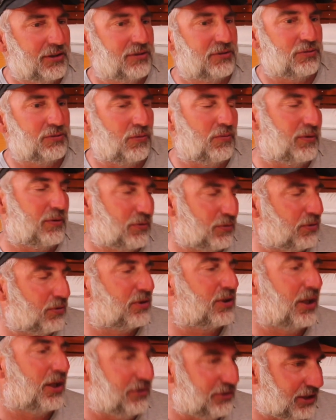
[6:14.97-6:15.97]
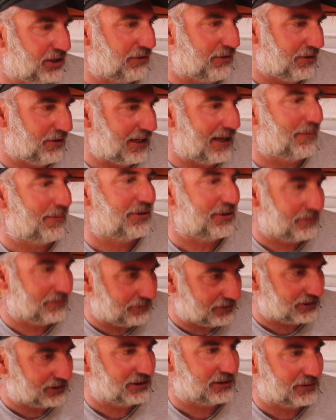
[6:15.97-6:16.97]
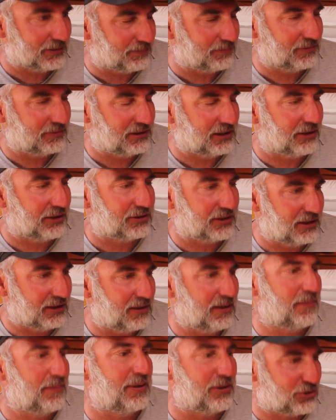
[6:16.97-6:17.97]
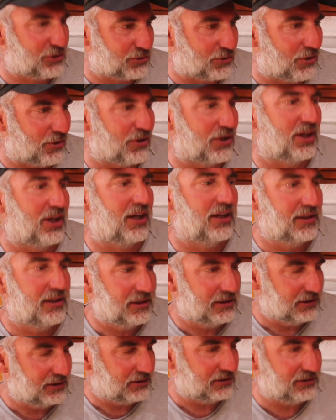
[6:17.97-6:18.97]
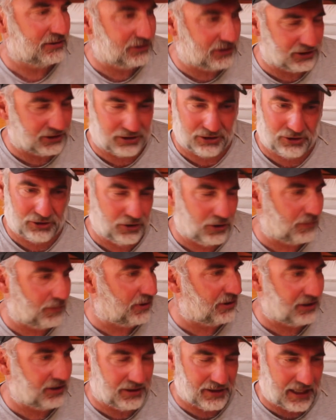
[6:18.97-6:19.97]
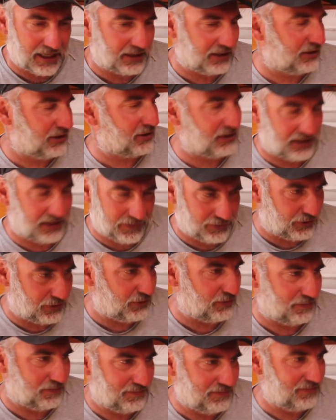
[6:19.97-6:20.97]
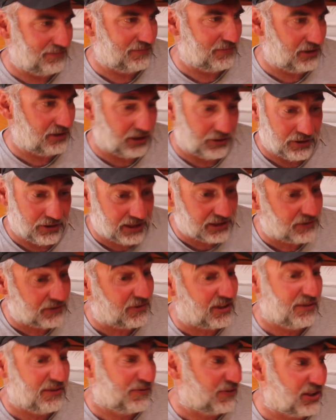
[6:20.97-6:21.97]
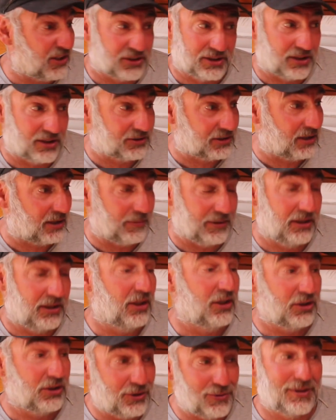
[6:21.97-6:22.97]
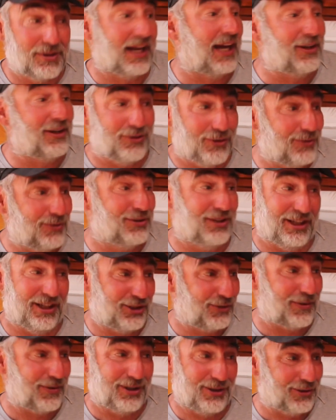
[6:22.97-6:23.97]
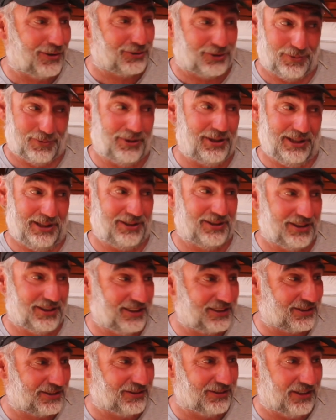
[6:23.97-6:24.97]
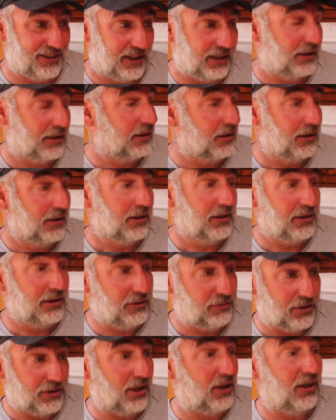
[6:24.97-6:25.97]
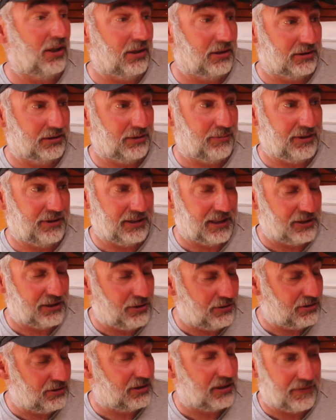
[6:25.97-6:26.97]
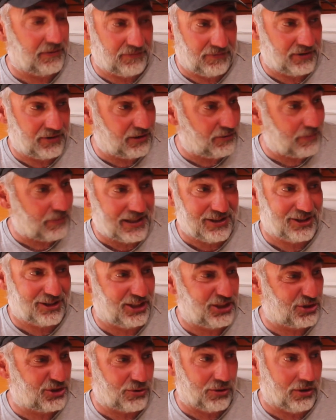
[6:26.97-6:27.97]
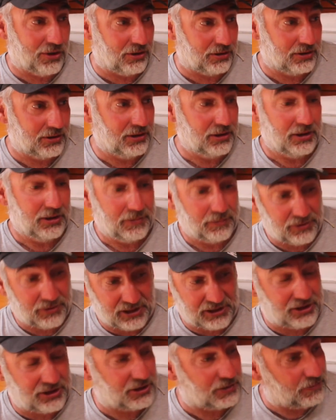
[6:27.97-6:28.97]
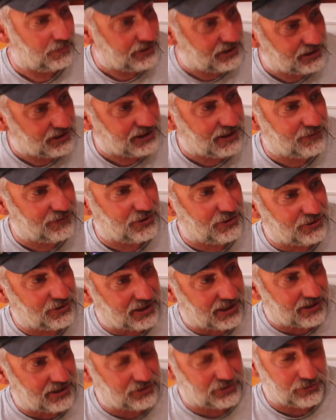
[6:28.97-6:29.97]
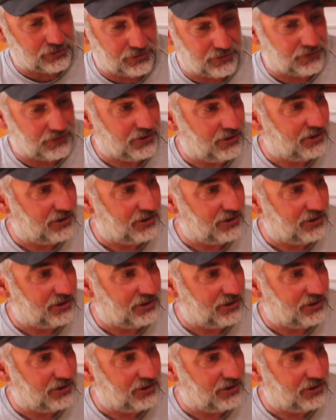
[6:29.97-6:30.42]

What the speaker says: what we call a code 0 laminate, which is it's a little bit stronger, does the job, and then that gives you, it's a very versatile sail. I mean, you can use it in 20 knots of breeze. It's not like you can't. I mean, they're immensely strong, but it just gives you that sort of